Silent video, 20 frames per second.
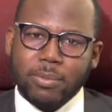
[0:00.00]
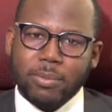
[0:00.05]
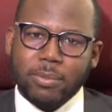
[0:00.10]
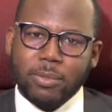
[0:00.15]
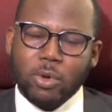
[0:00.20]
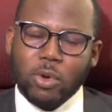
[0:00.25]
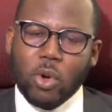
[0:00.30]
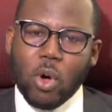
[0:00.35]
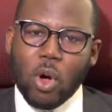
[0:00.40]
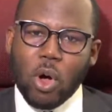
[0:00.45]

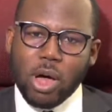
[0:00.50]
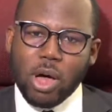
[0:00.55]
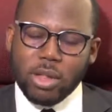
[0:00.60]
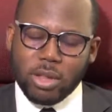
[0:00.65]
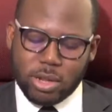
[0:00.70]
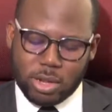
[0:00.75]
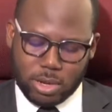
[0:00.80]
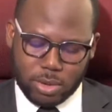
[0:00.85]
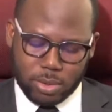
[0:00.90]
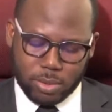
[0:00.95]

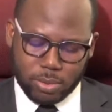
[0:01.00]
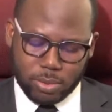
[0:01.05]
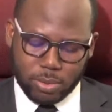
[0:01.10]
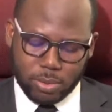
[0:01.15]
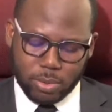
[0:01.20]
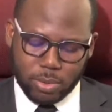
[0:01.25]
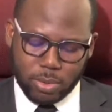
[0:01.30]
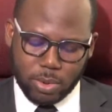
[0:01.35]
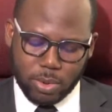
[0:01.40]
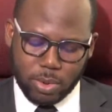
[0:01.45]
caused
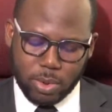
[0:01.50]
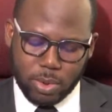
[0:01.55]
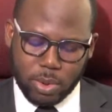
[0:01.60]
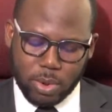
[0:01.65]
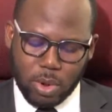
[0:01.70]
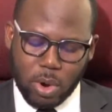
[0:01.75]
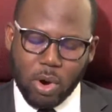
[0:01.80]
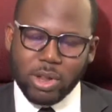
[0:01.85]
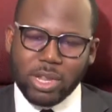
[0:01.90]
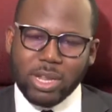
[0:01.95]

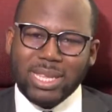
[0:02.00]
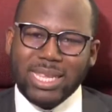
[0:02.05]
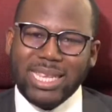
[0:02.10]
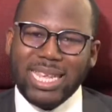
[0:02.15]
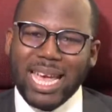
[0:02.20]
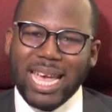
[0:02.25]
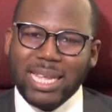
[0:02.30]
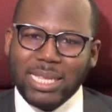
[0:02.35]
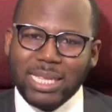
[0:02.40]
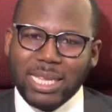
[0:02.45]
or is
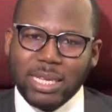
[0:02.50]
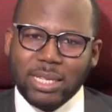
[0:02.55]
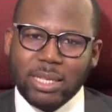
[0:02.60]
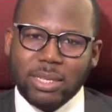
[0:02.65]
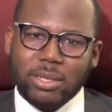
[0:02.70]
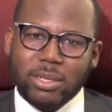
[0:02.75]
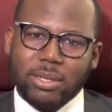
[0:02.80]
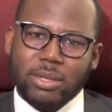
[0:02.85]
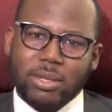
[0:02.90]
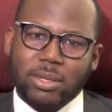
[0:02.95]

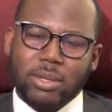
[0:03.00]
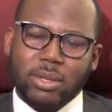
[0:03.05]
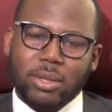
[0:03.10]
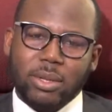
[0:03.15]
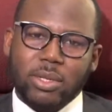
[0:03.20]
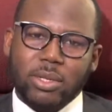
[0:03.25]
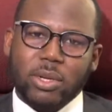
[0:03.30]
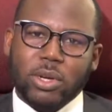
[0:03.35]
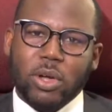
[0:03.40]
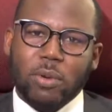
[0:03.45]
intended
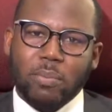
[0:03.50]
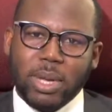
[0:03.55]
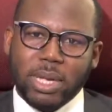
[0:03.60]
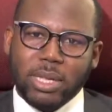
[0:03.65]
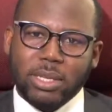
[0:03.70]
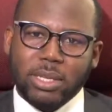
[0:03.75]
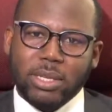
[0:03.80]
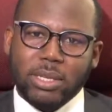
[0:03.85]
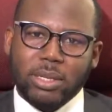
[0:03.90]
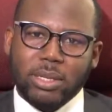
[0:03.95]
to
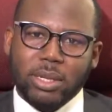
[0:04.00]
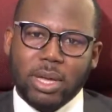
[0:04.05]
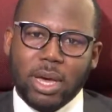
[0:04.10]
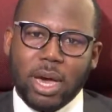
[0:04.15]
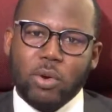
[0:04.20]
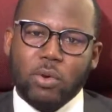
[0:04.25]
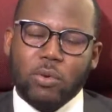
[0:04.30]
commit an